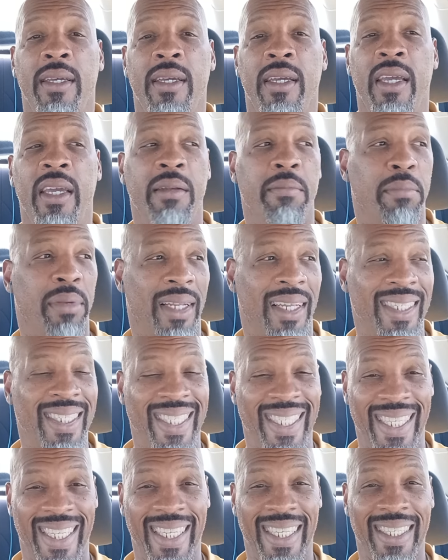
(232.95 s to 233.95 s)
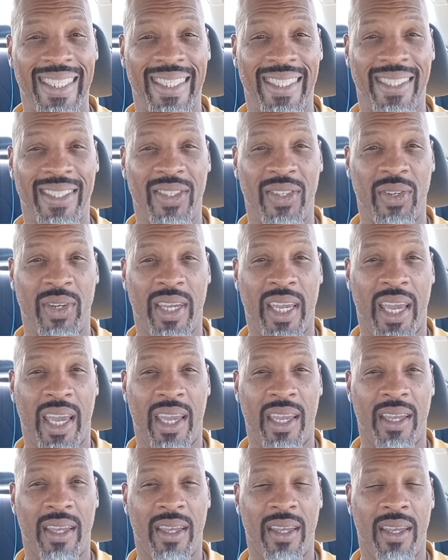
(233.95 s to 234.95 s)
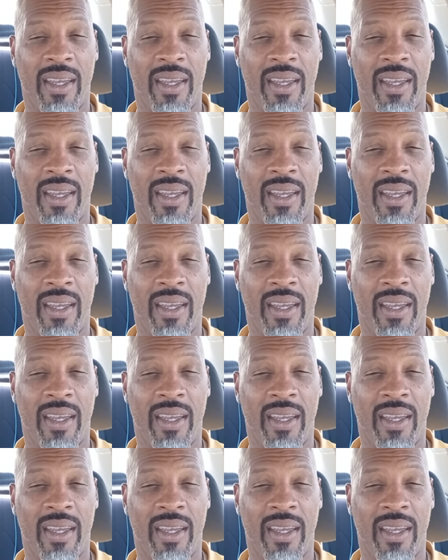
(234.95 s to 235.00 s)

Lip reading: and blessings, okay,